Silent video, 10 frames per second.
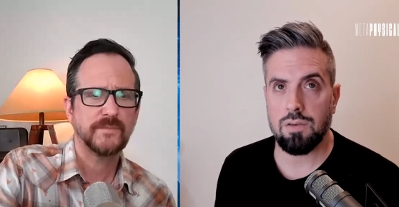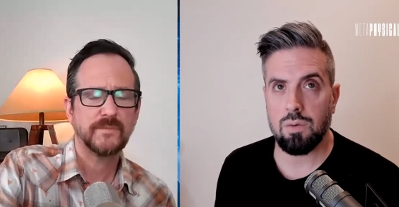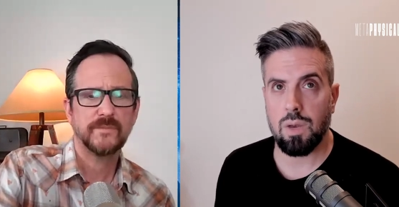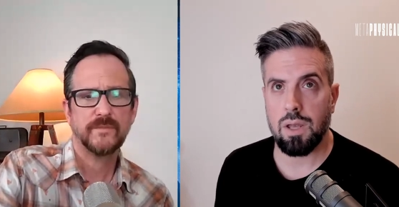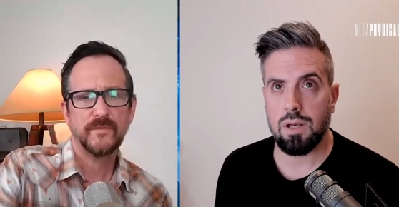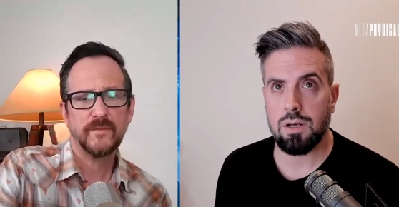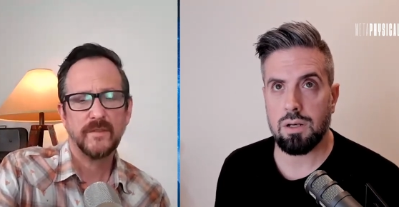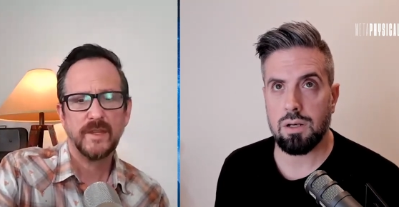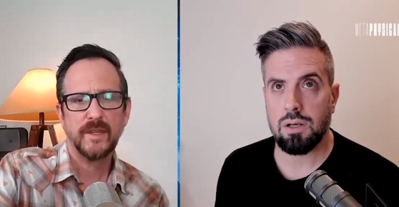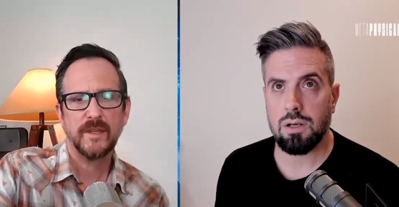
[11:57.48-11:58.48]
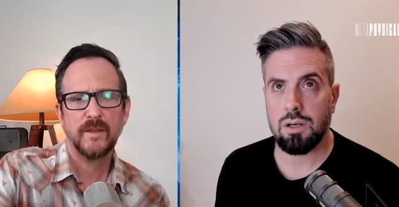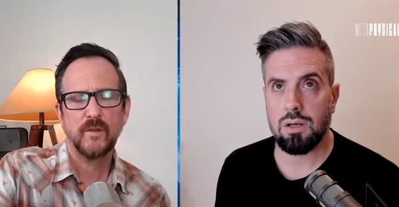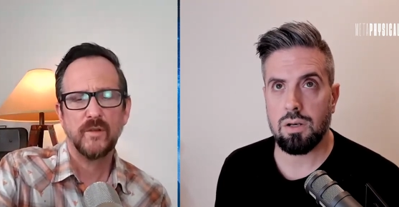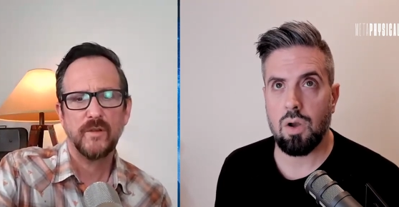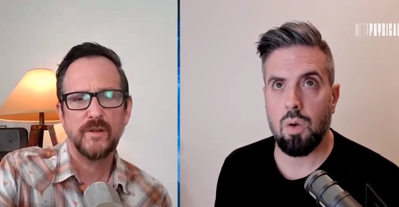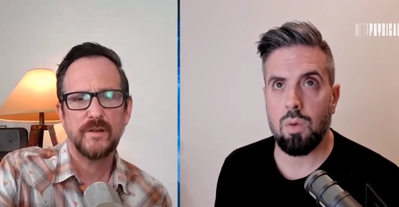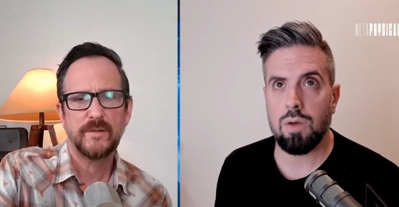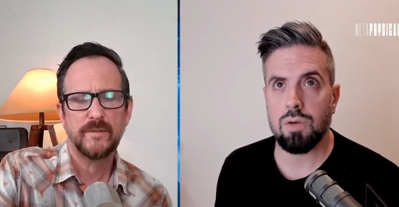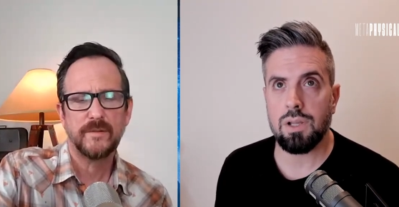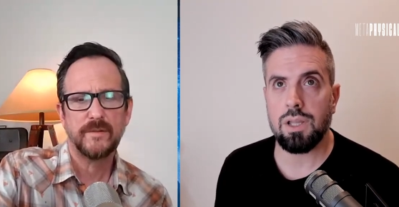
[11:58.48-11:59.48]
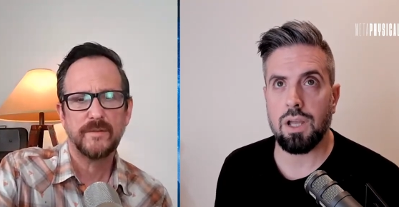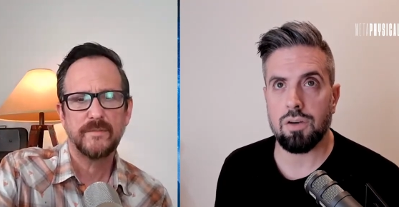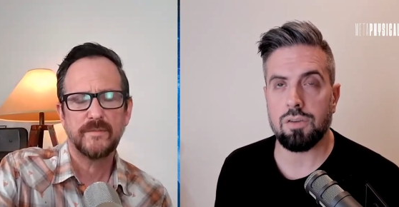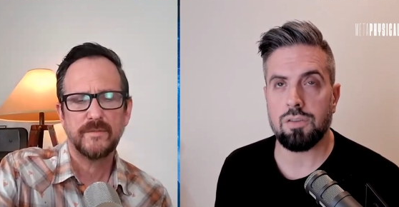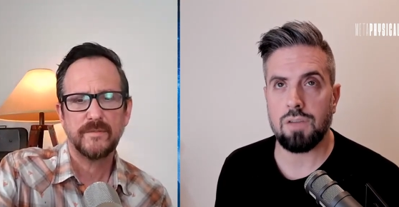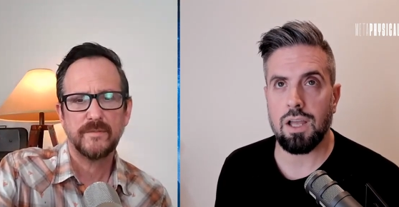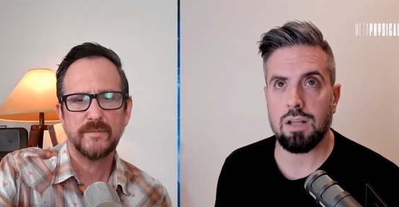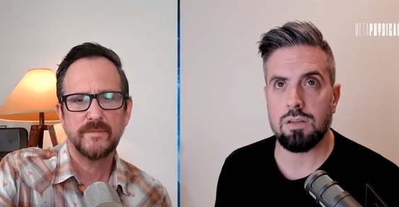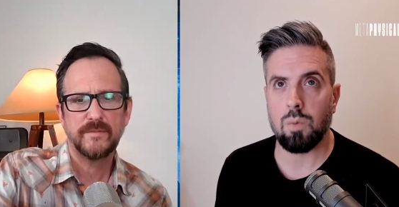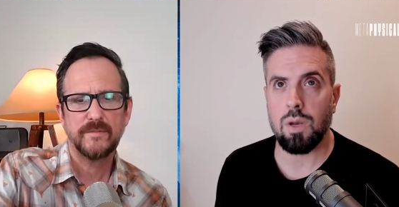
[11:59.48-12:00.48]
Speaker 1: when no one really understands what it